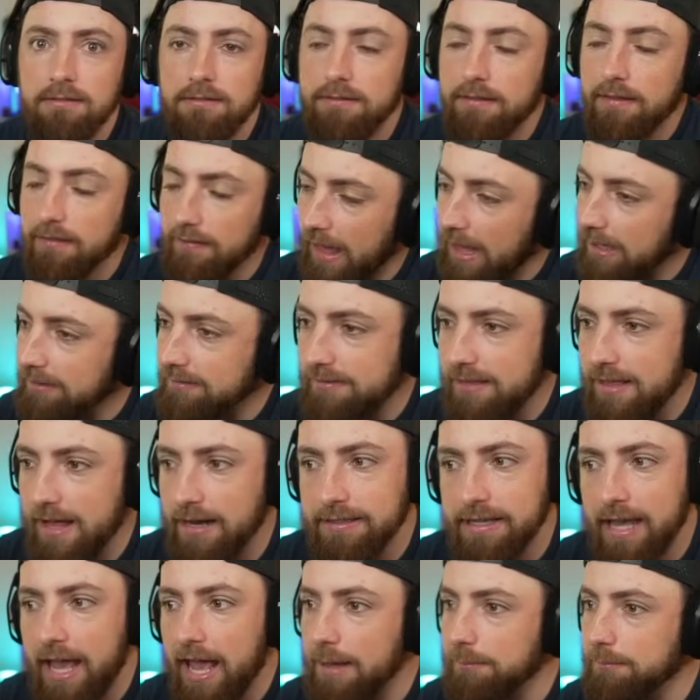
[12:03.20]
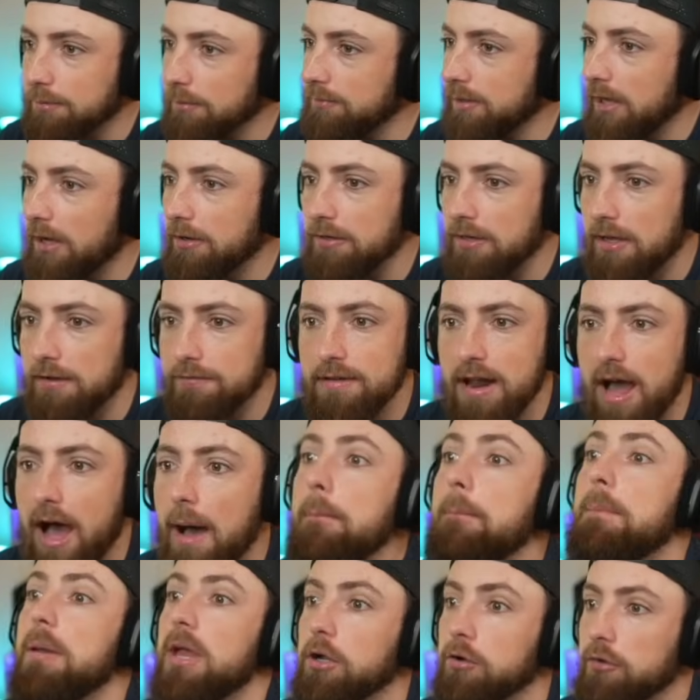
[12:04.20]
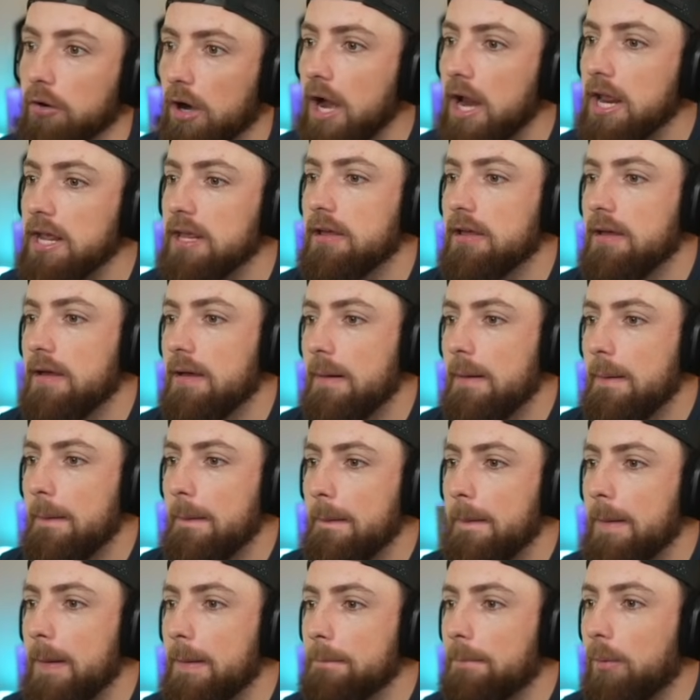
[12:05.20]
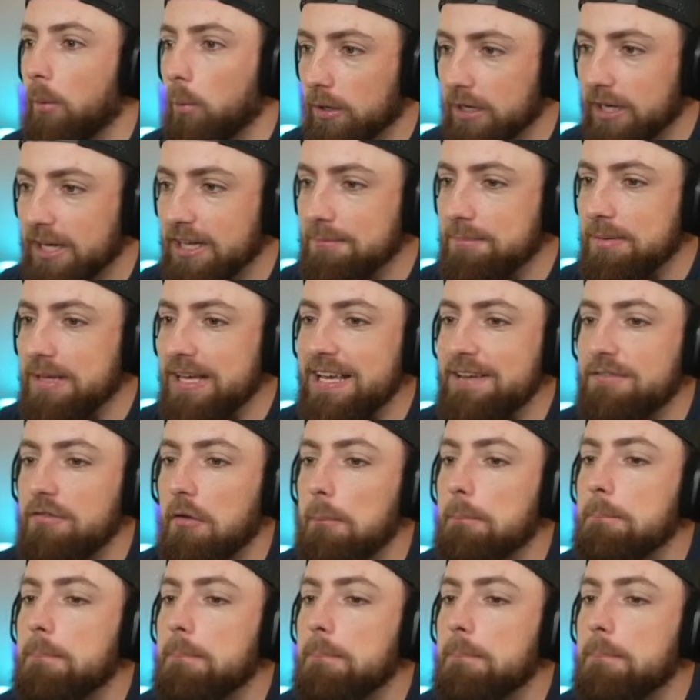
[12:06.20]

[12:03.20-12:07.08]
The last 10 games, I'm telling you, have not been great. But we're going to be even